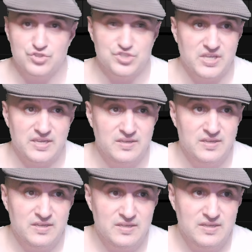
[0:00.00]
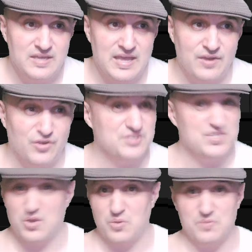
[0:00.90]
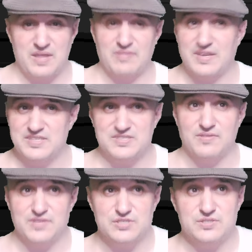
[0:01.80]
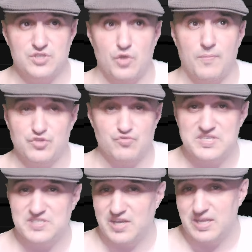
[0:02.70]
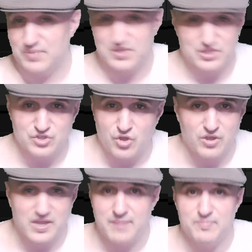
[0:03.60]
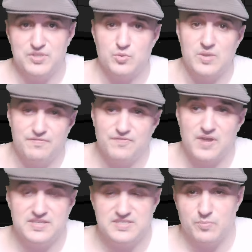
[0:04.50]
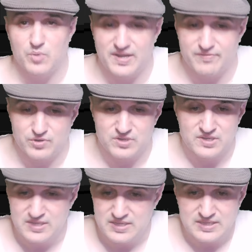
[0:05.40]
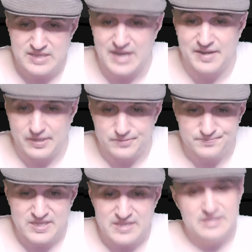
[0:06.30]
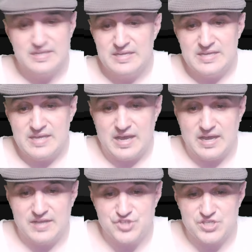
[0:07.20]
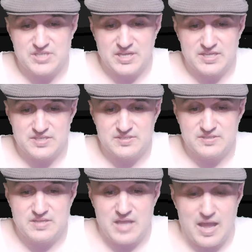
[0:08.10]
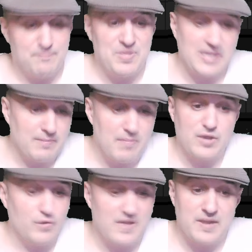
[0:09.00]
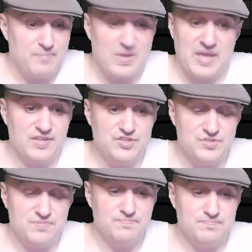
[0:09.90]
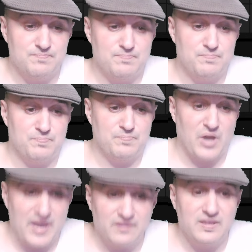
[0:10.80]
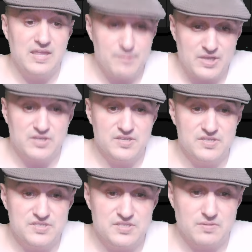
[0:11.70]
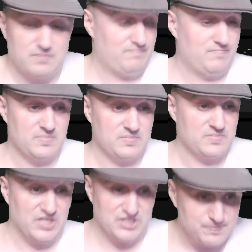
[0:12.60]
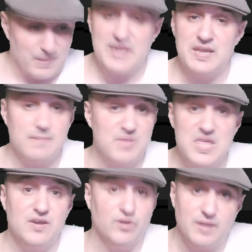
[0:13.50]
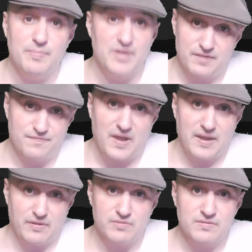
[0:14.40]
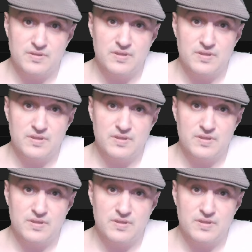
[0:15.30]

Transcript: shit and also not that he's done this so much recently, but the talking in between fights and whatever. I don't know. Uh, just a, I'm picking Michael Venom Page plainly because despite him being a limited fighter